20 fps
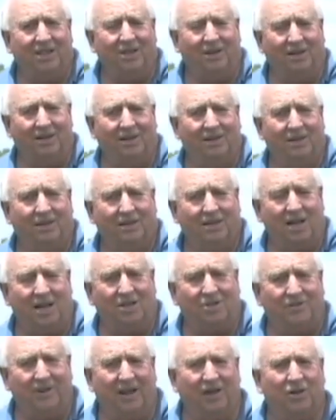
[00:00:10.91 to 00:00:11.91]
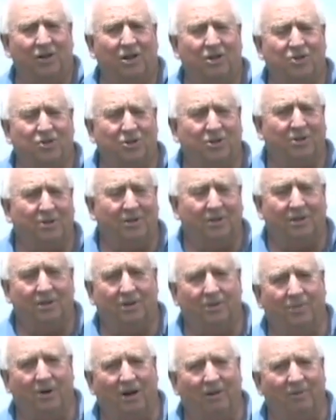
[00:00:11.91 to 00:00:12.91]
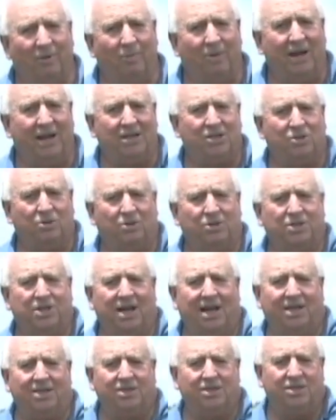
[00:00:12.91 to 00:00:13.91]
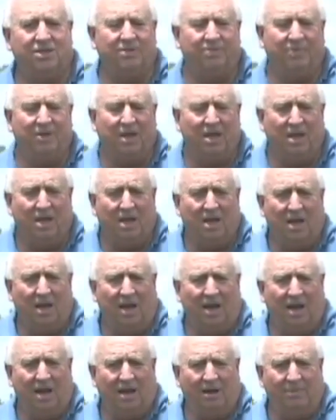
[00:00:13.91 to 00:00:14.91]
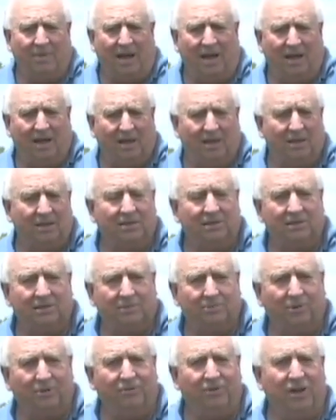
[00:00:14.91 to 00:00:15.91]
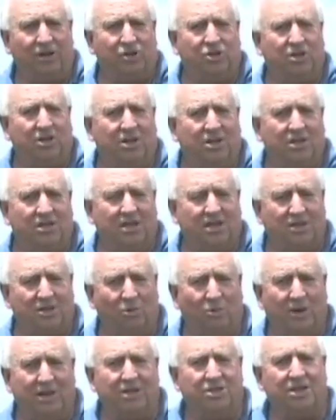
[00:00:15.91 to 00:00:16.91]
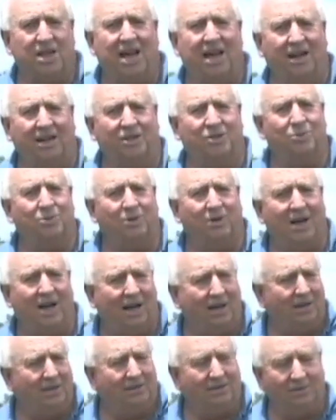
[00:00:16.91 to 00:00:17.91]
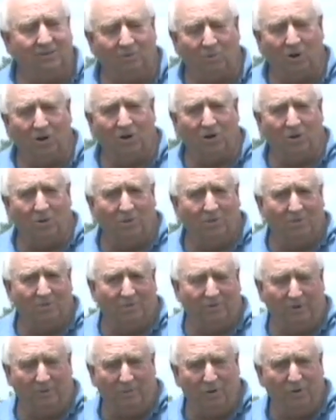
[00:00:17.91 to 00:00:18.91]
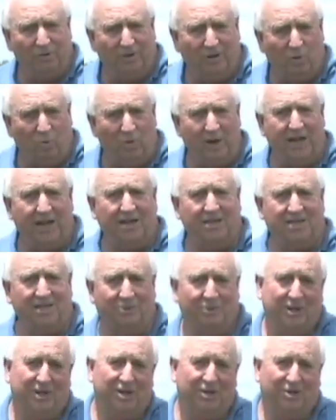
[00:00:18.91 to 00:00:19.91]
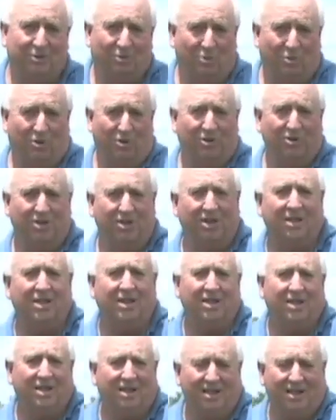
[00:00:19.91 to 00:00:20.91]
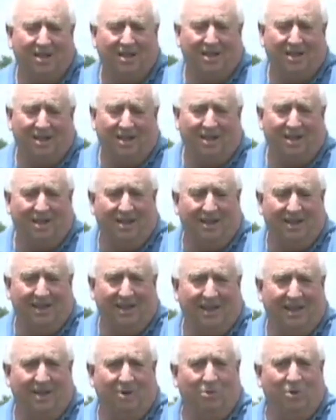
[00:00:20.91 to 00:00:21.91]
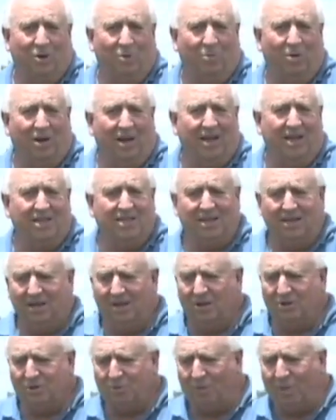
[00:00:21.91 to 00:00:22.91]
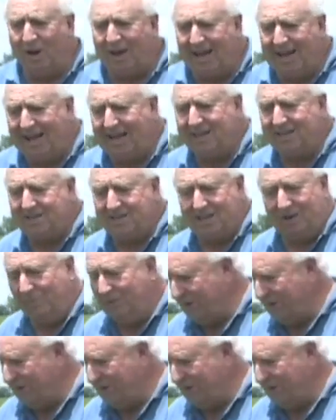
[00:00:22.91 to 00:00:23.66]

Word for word: the College of Agriculture, Department of Plant and Soil Sciences. And my uh, profession is as a weed scientist, where I work on removing weeds that we don't want uh, in any one place. And those plants that